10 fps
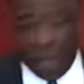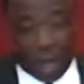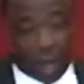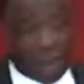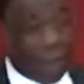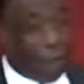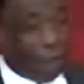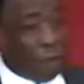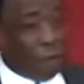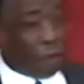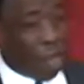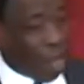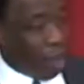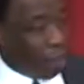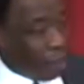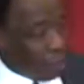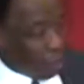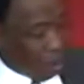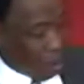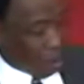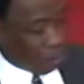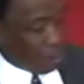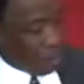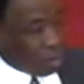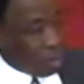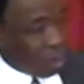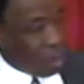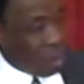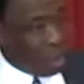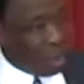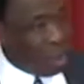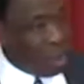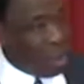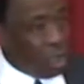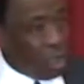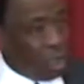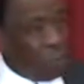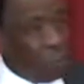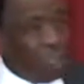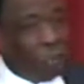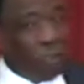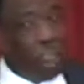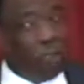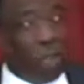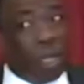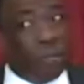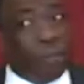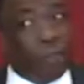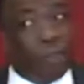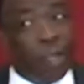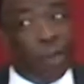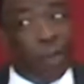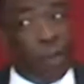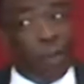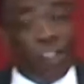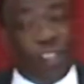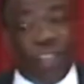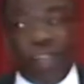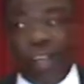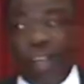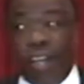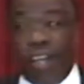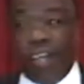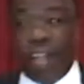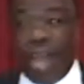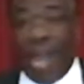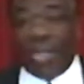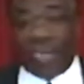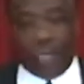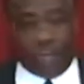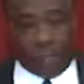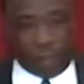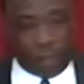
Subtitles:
my little nephew, Champ, we call him, is being reared by the very same ones, and he's acting.